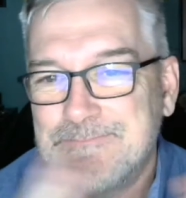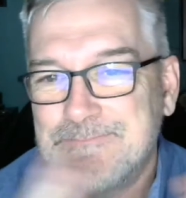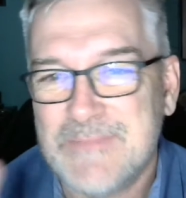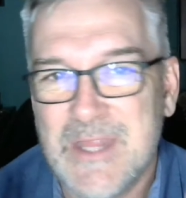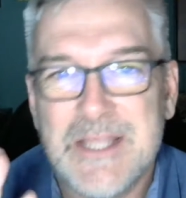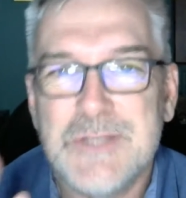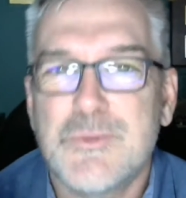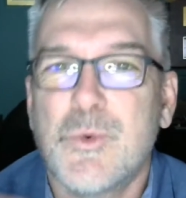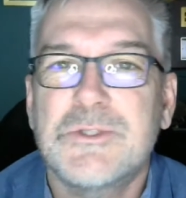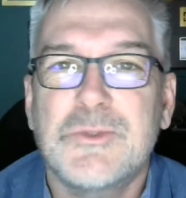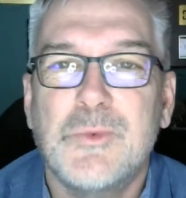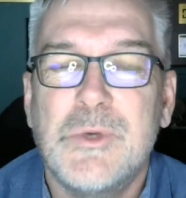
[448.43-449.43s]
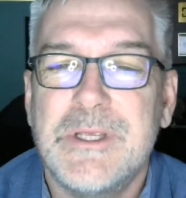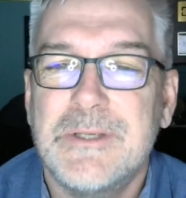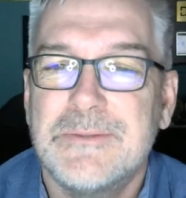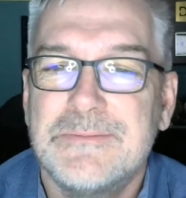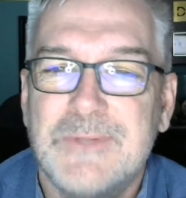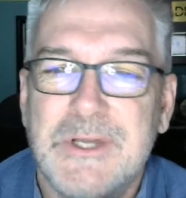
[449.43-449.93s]
at least once a week,
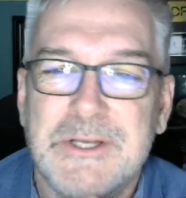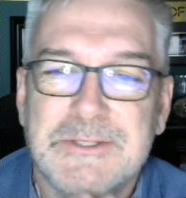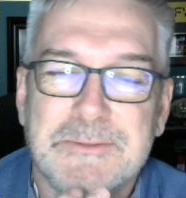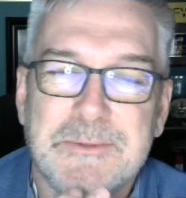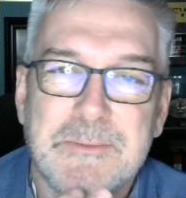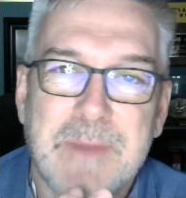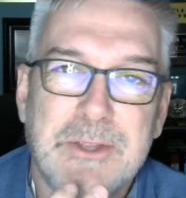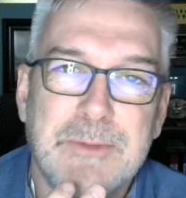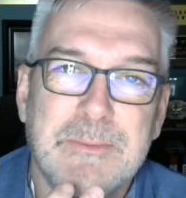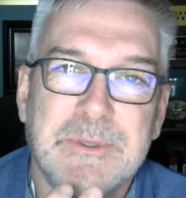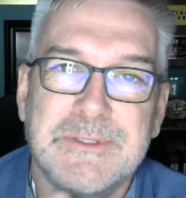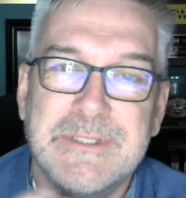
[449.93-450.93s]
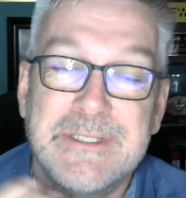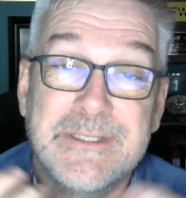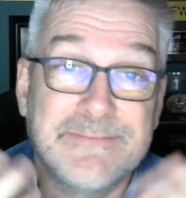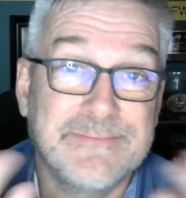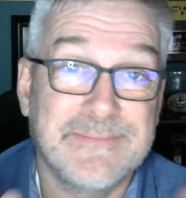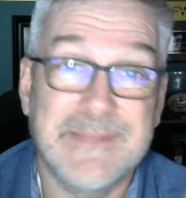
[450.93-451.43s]
we hear something about humility.
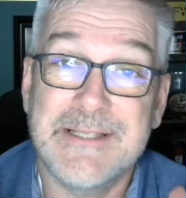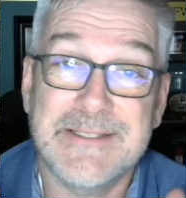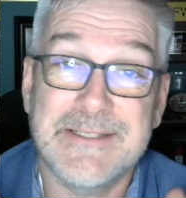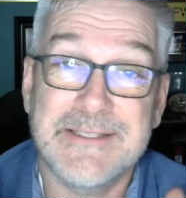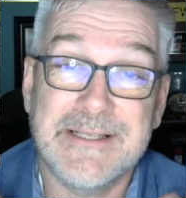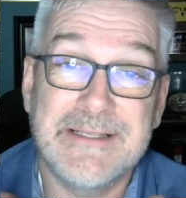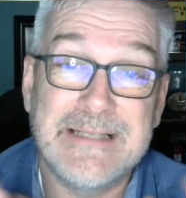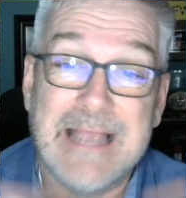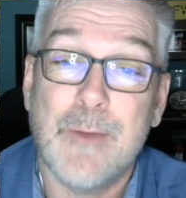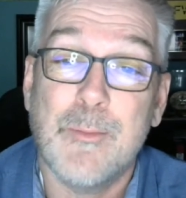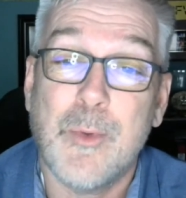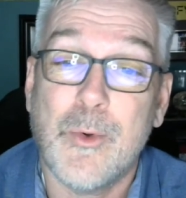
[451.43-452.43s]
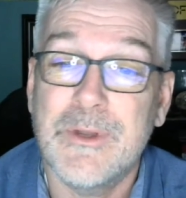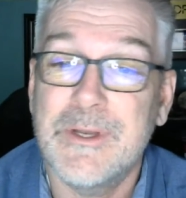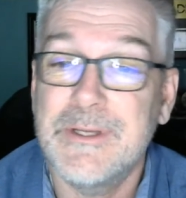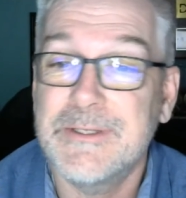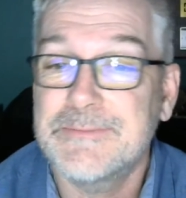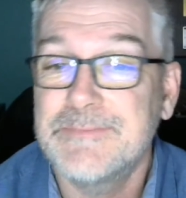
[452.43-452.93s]
That's how important it is.